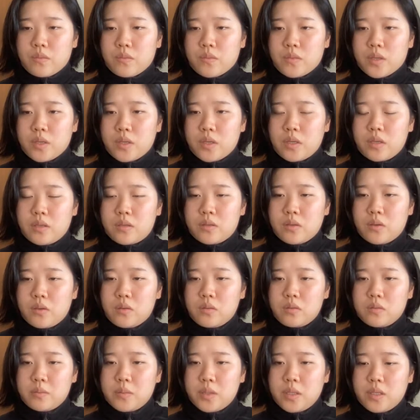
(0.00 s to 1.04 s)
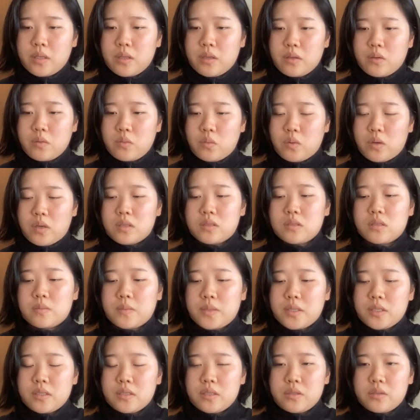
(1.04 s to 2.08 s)
He told me he wants
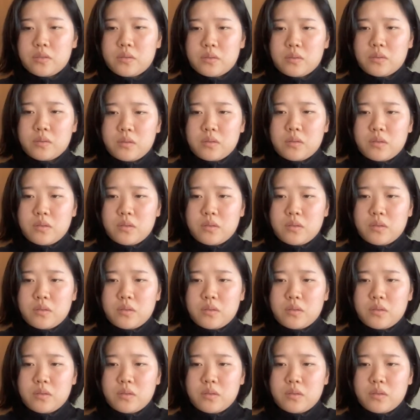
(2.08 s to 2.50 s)
me to.